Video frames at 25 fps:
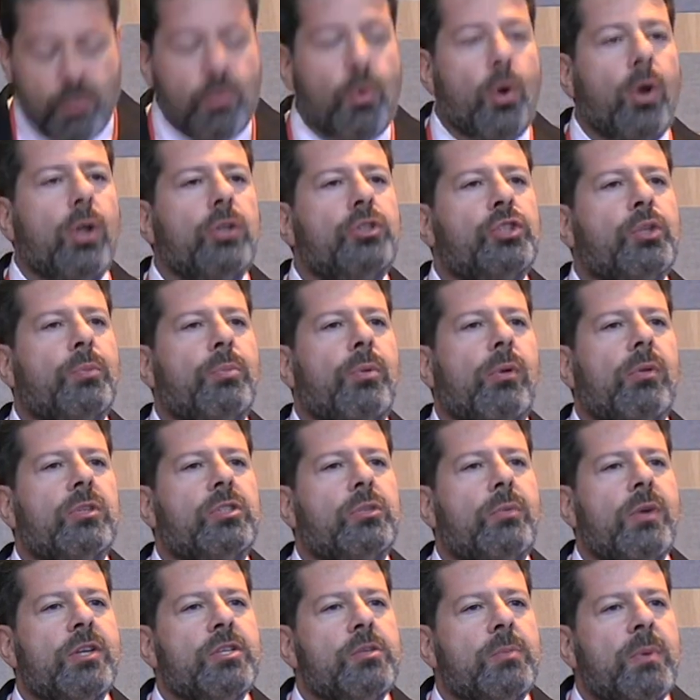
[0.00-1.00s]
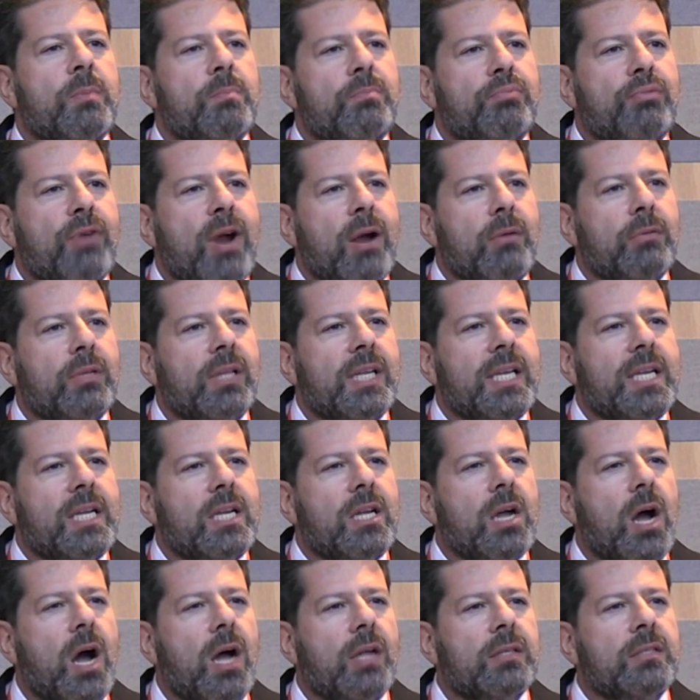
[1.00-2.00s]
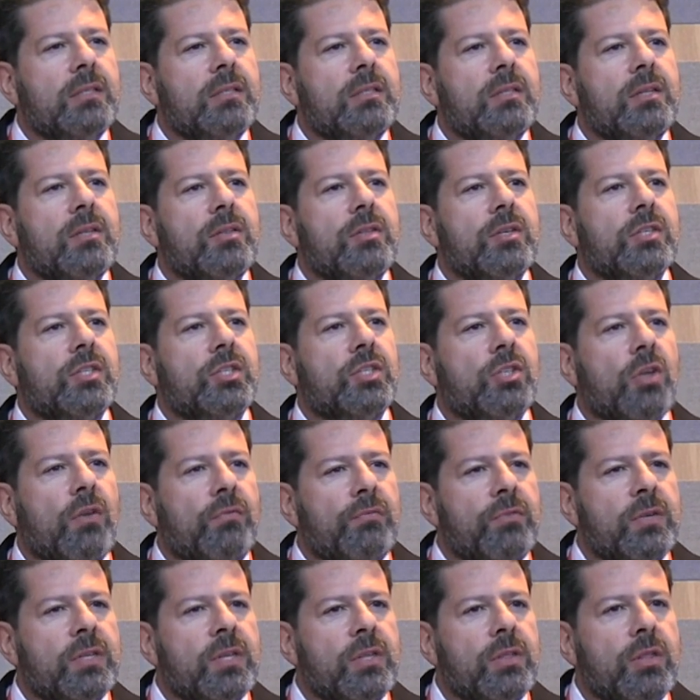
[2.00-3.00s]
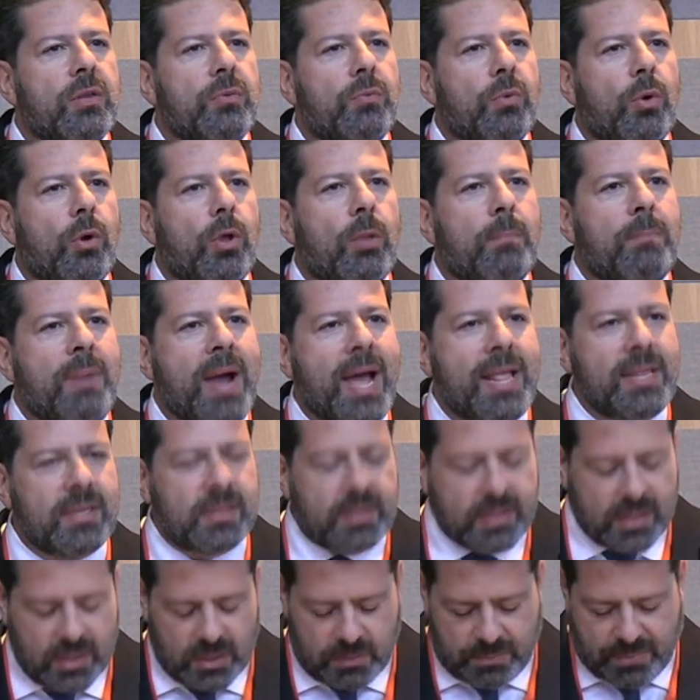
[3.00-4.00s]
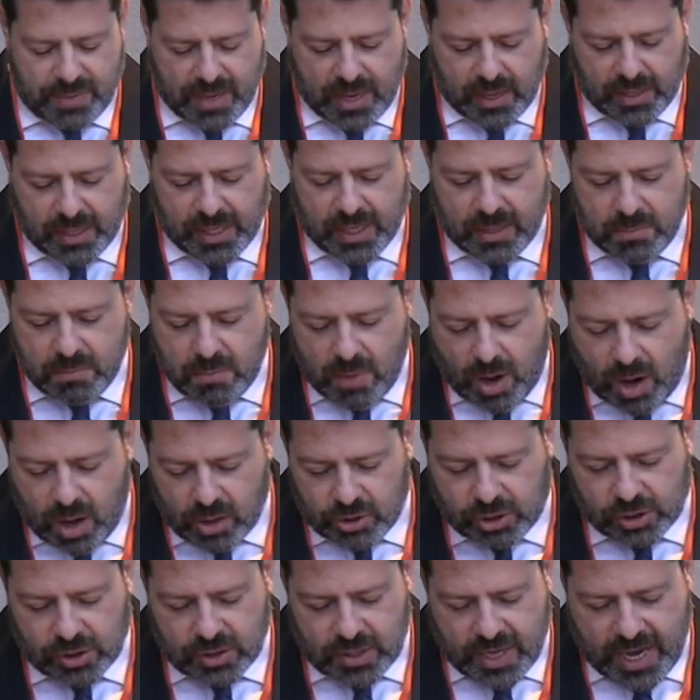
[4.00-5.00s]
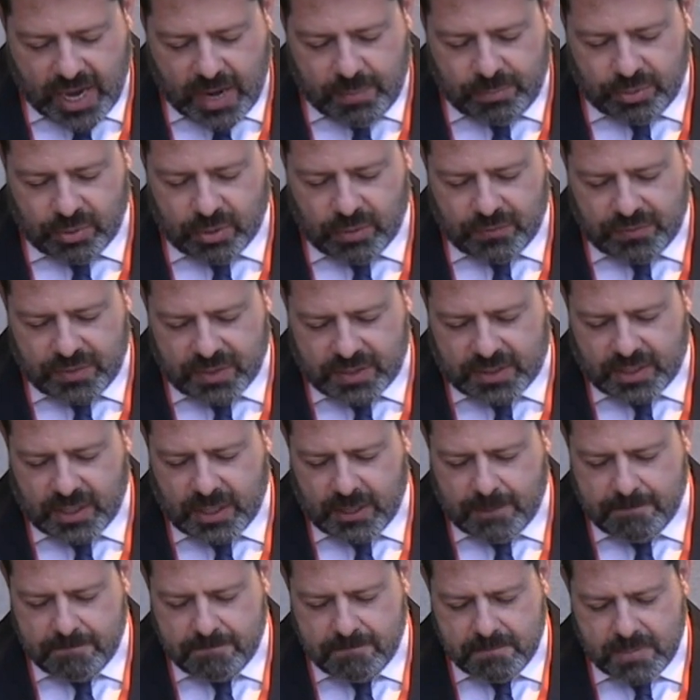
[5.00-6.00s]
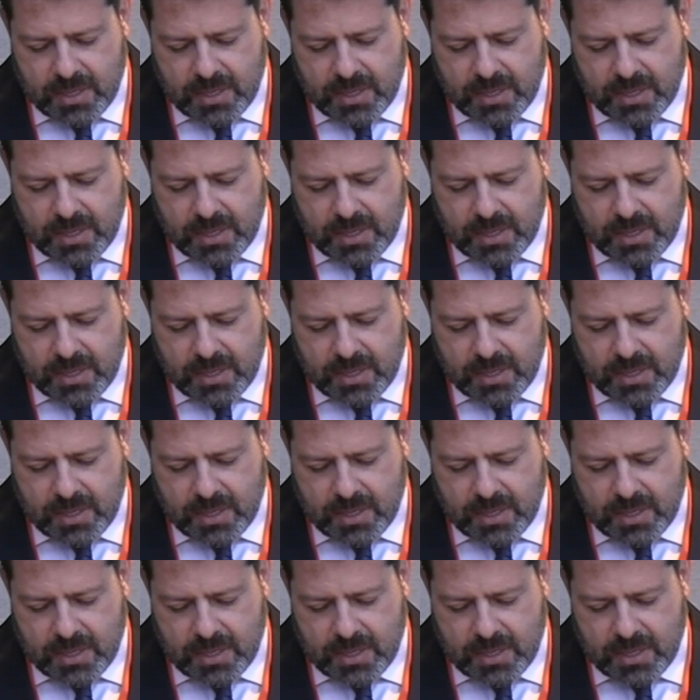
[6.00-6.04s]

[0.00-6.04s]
Royal Gibraltar Regiment proudly guarded the Sovereign and the Royal Palaces back in March and April of this year.